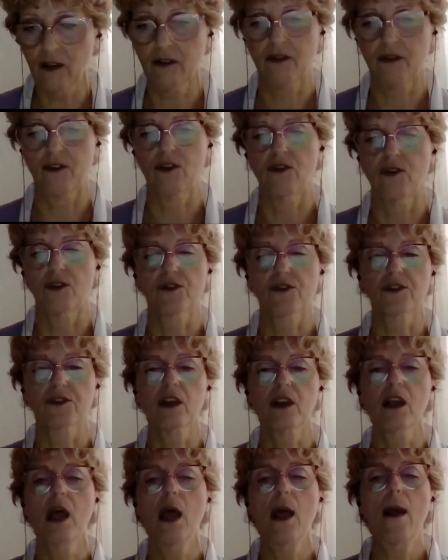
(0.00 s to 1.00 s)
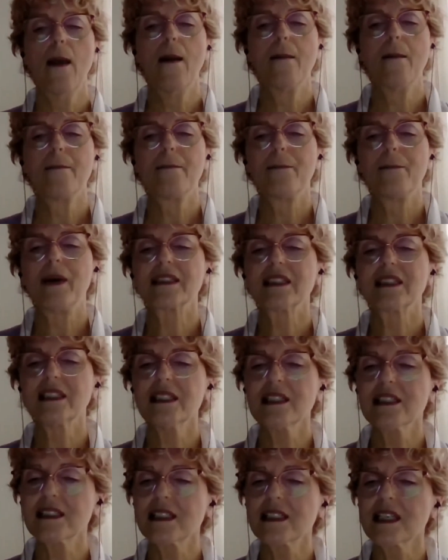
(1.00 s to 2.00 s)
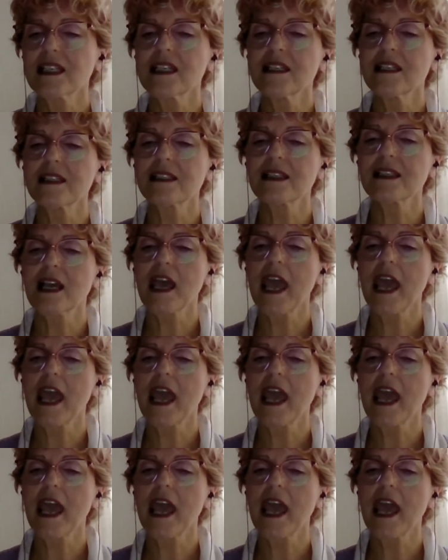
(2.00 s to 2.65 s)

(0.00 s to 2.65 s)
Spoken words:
of course, but it is